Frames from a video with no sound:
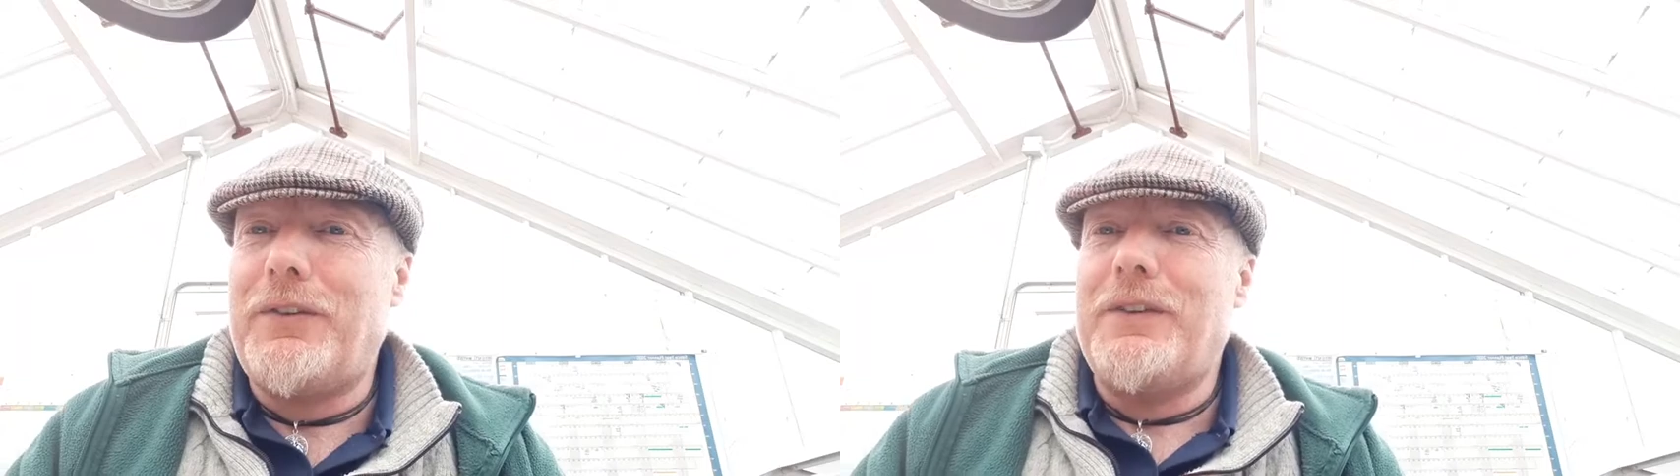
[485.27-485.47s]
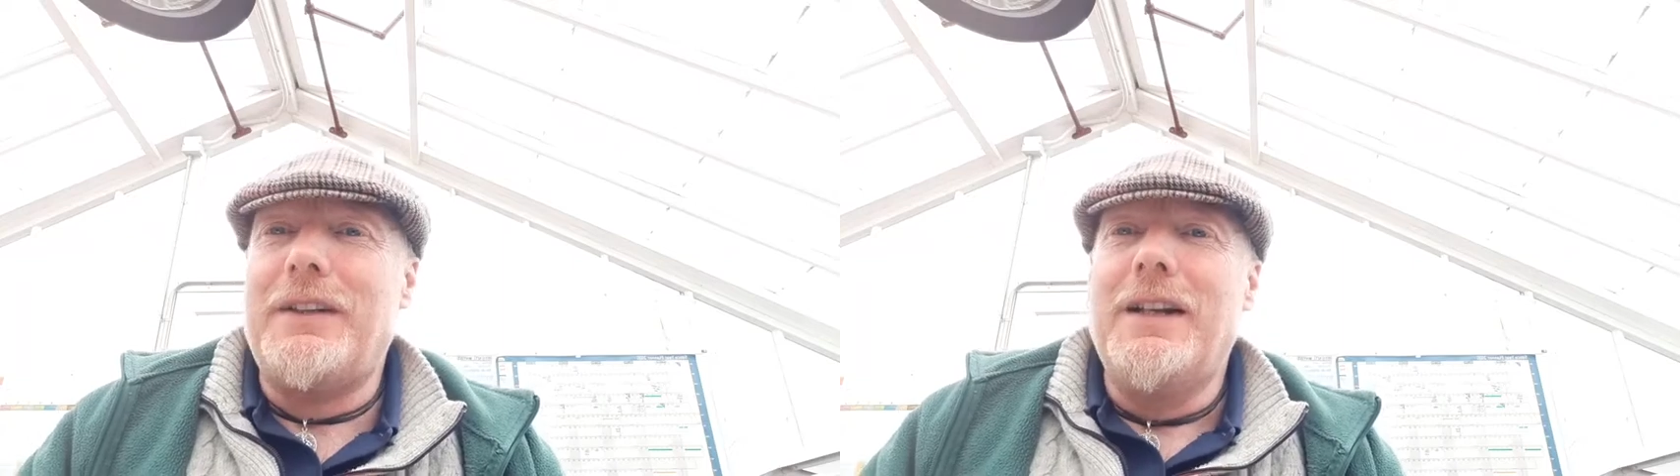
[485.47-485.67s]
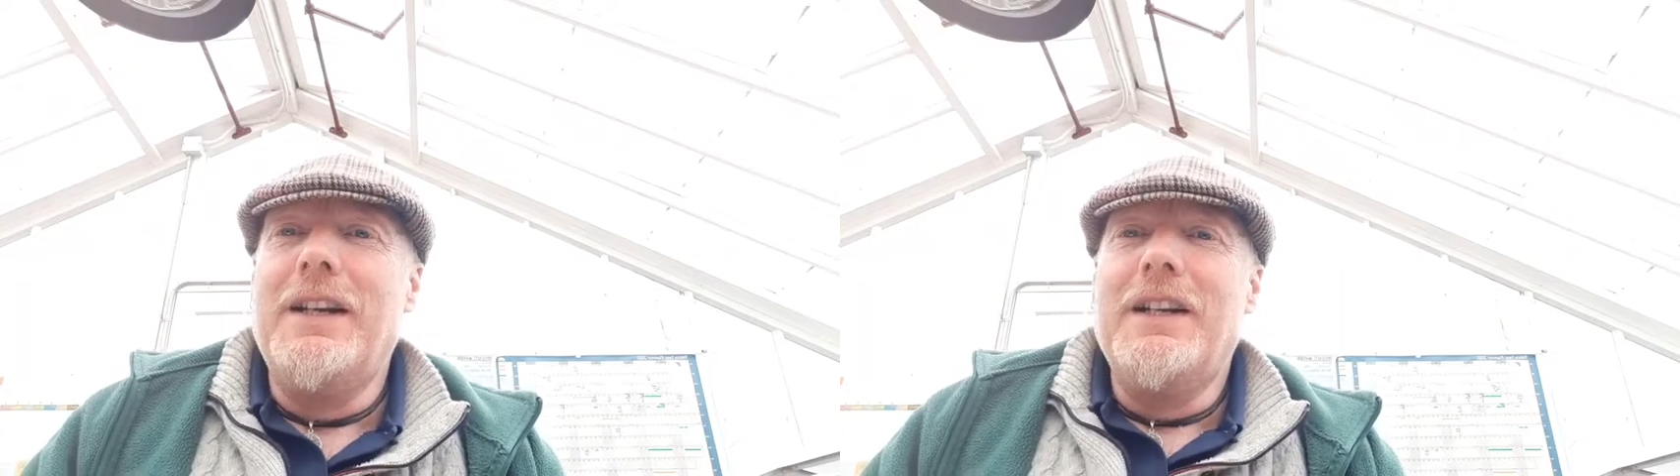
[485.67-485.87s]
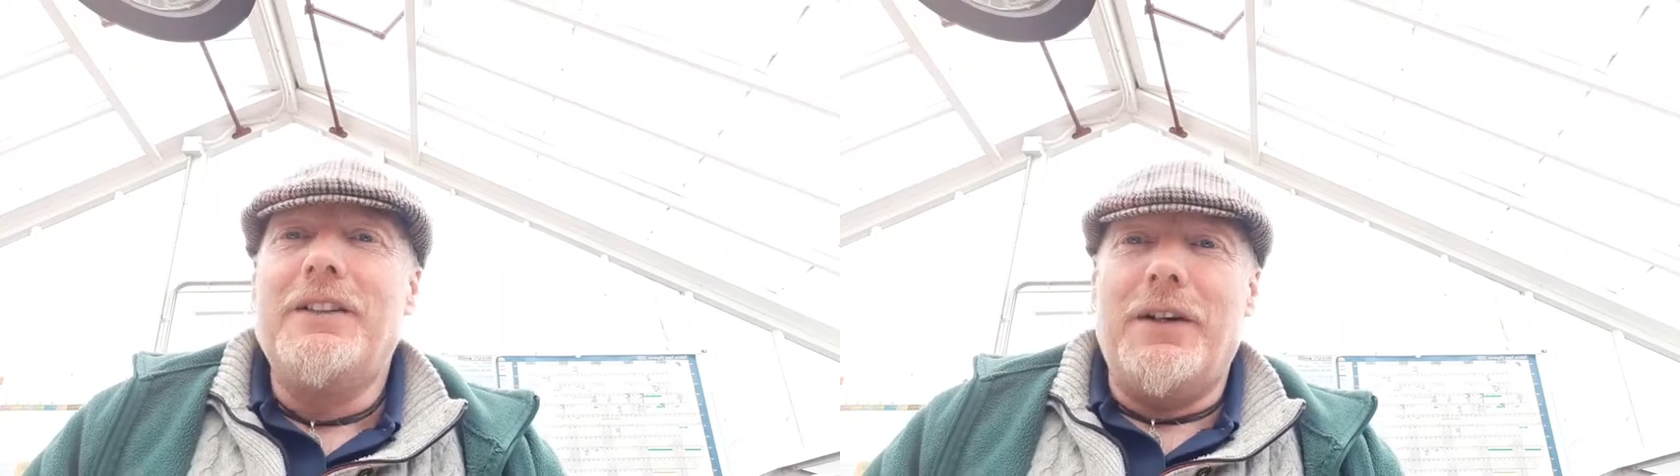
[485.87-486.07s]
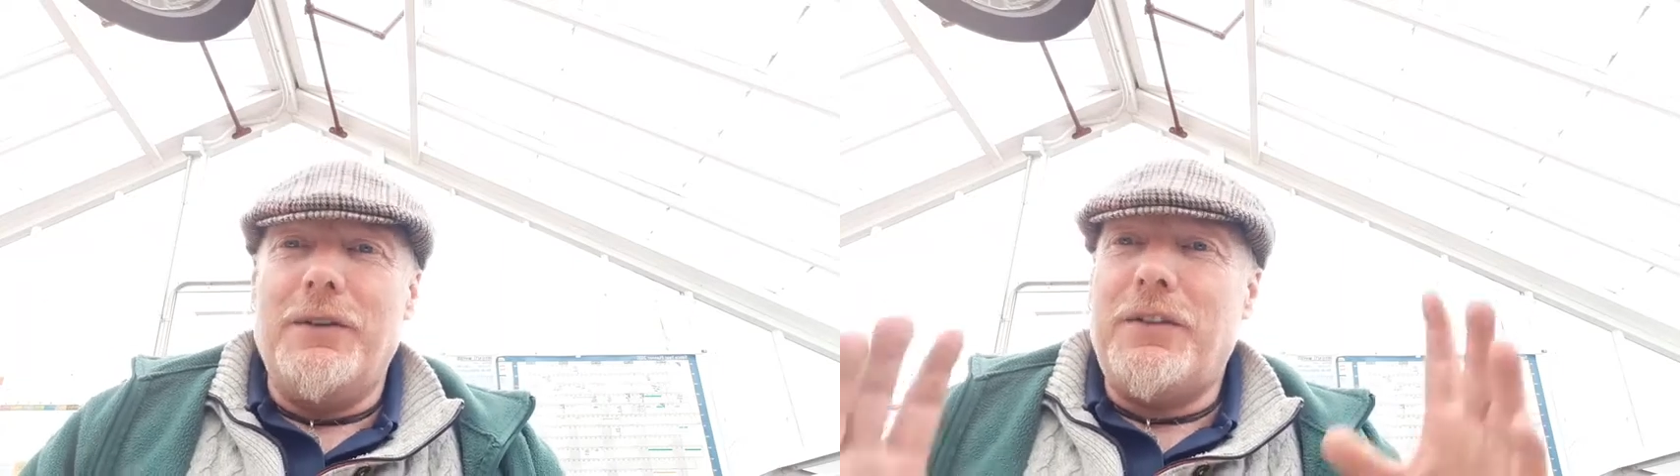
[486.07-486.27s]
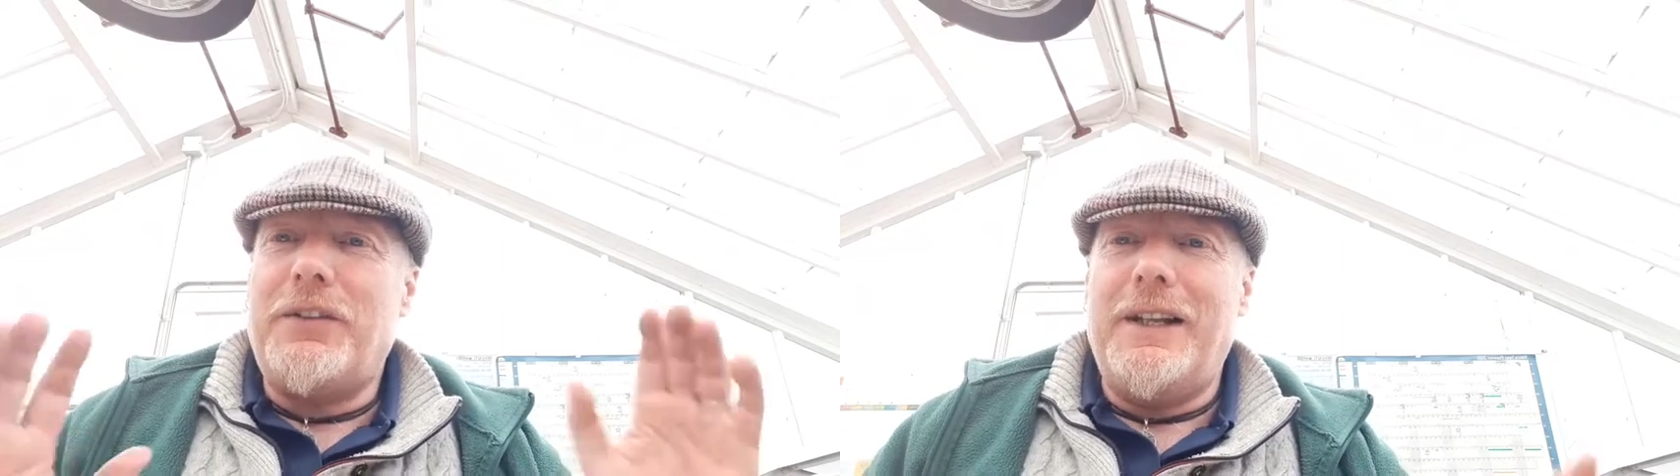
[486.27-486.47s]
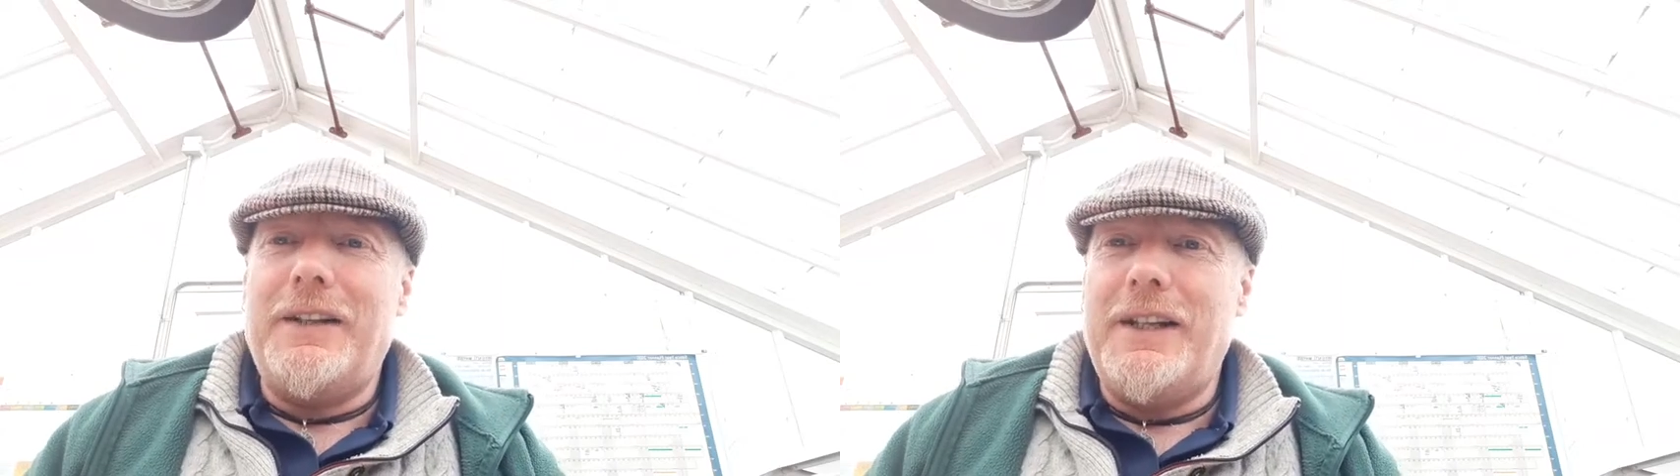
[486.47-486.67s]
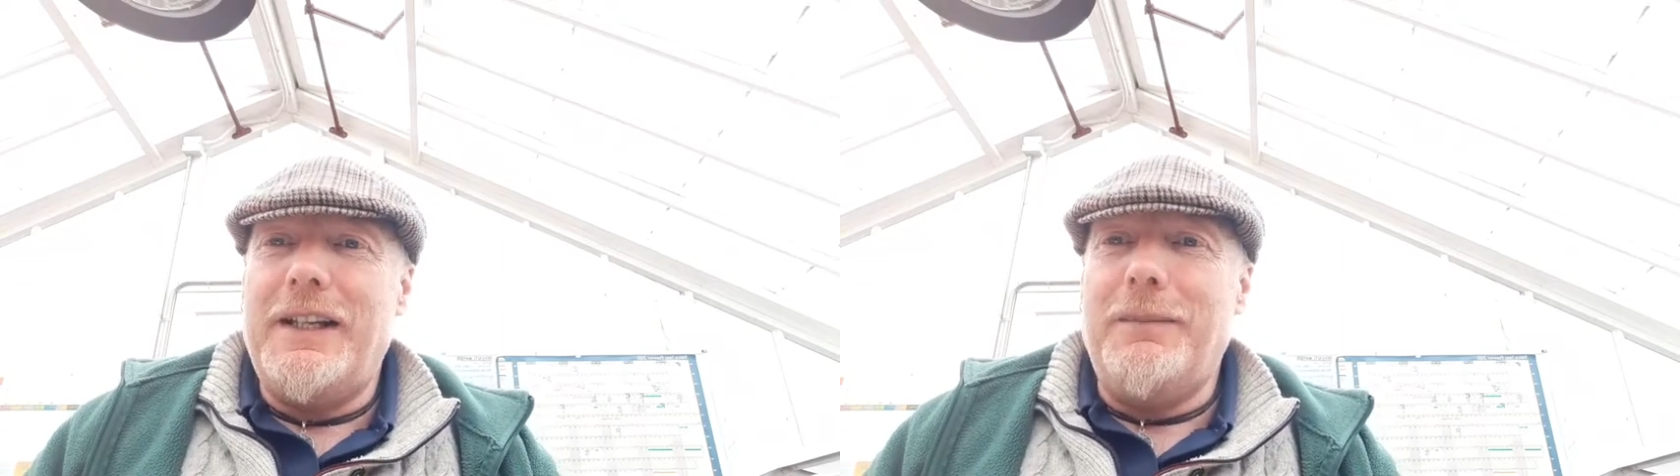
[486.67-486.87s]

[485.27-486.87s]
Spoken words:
don't just let the heap sit there